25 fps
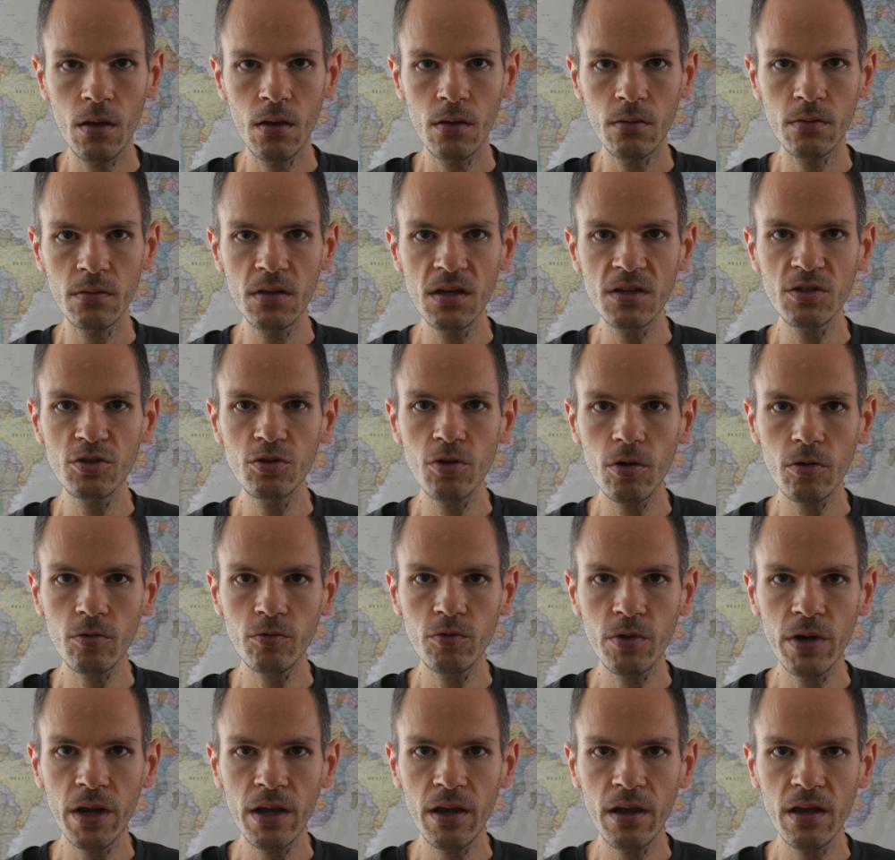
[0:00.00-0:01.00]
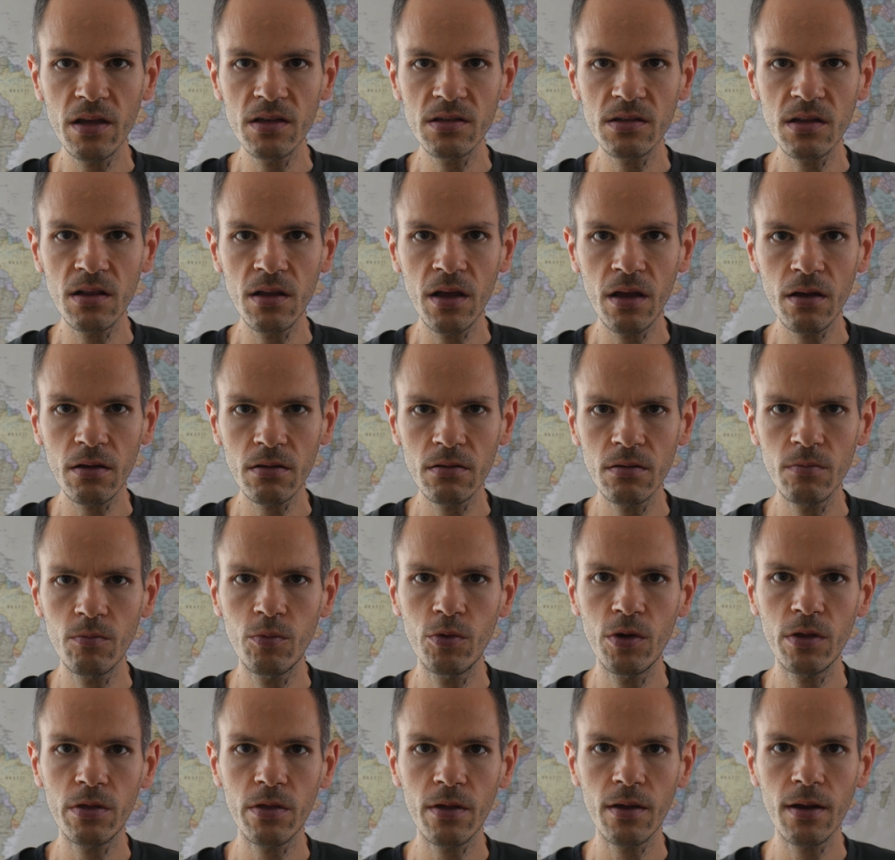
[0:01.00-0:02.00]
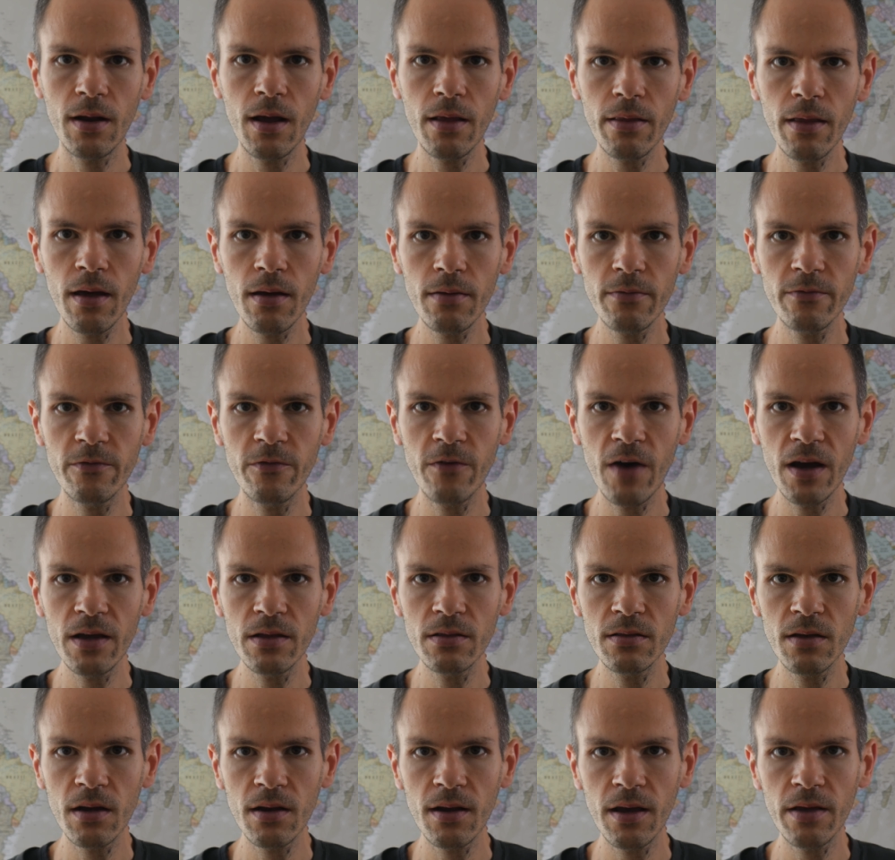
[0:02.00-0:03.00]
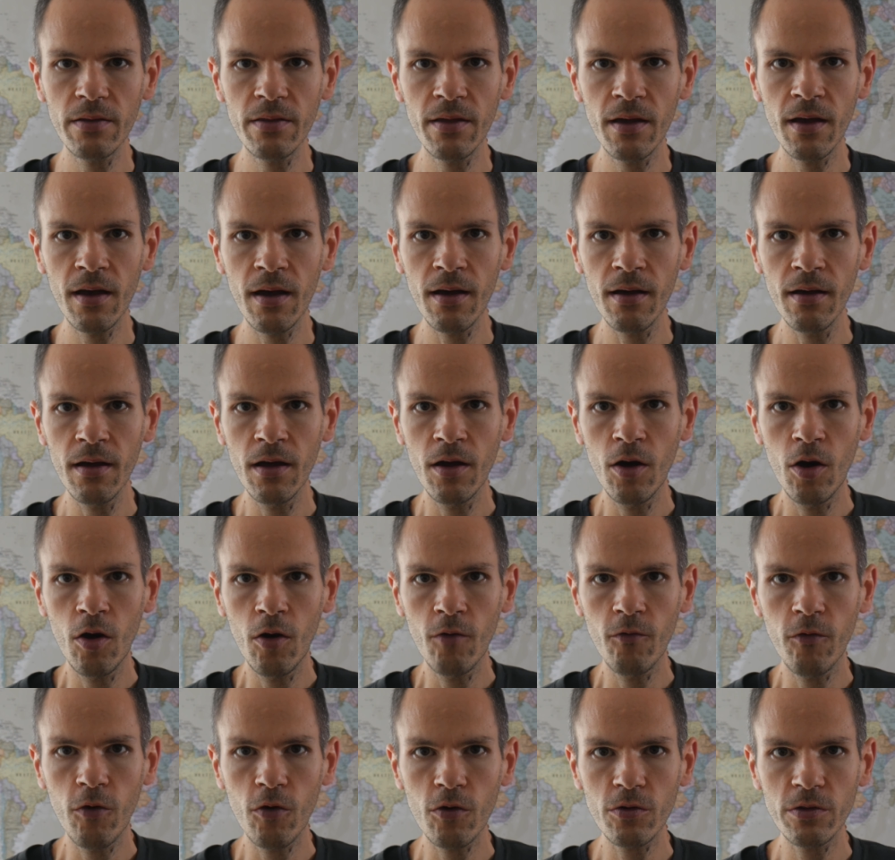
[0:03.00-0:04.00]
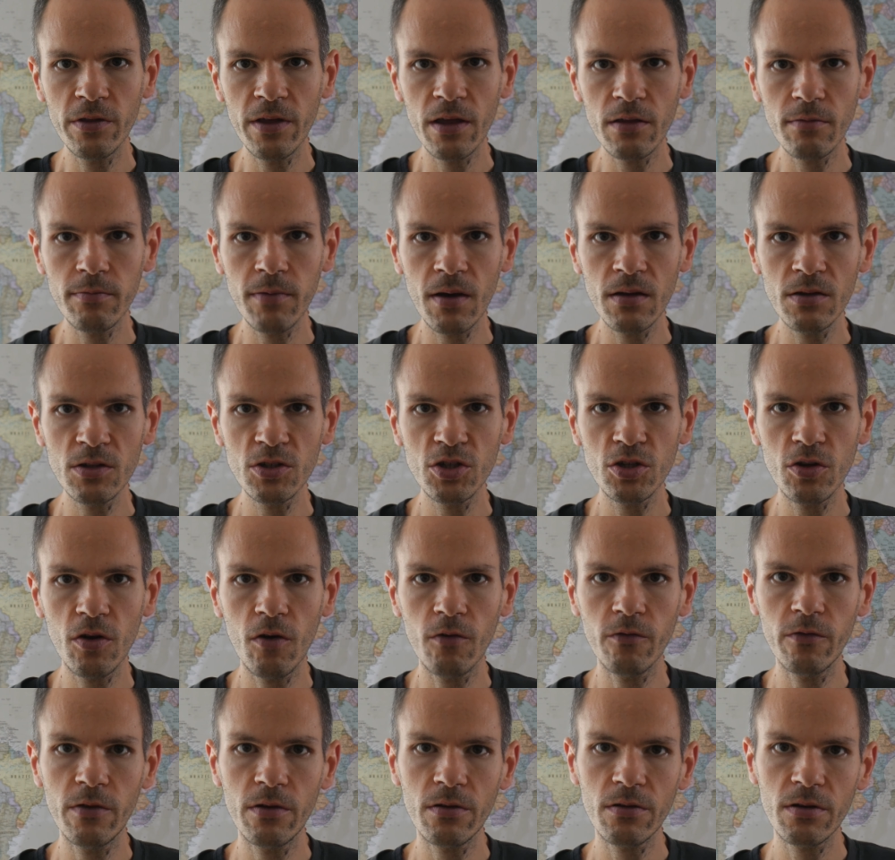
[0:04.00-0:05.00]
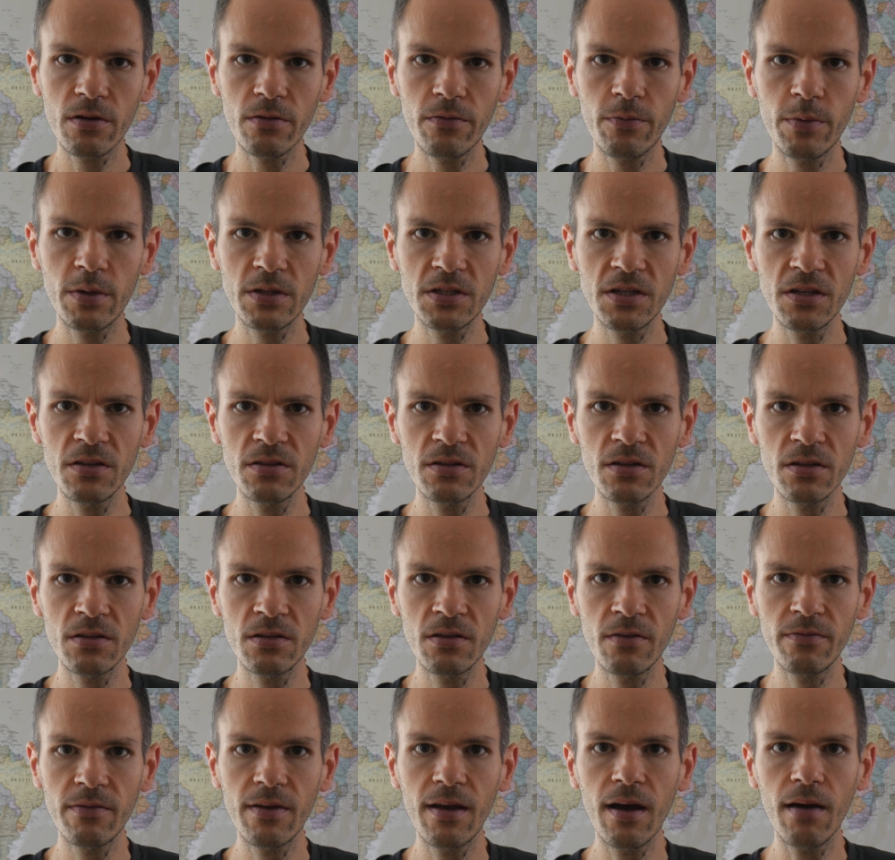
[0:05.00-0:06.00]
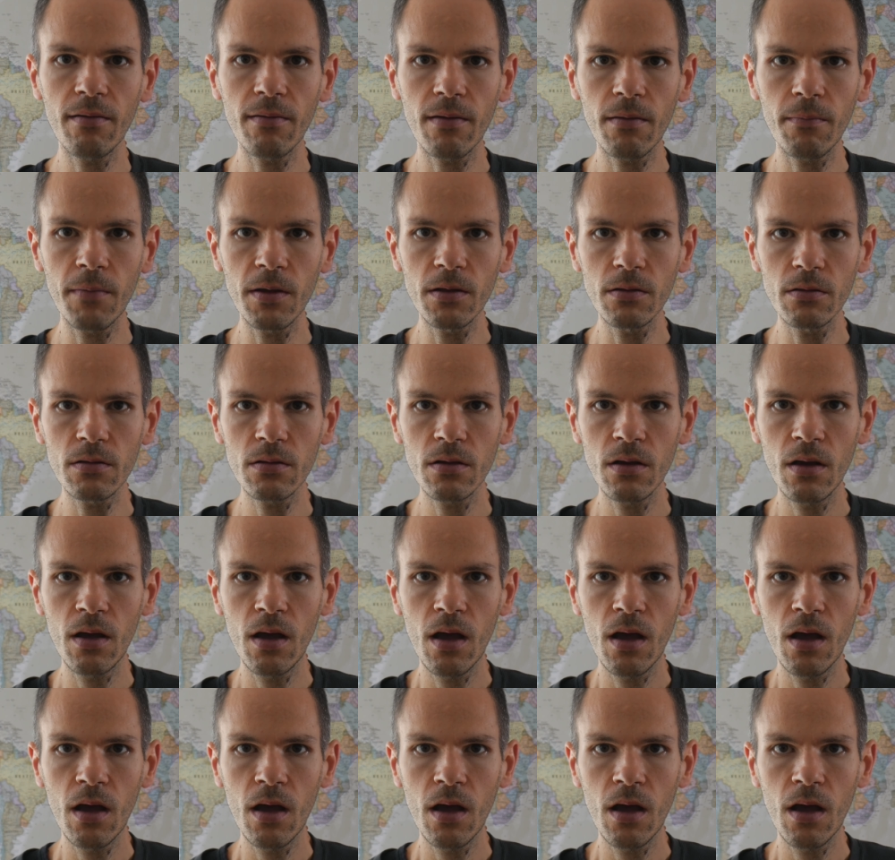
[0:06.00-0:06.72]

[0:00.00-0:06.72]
This doctrine is linked with another vital idea for the advance of the representative government.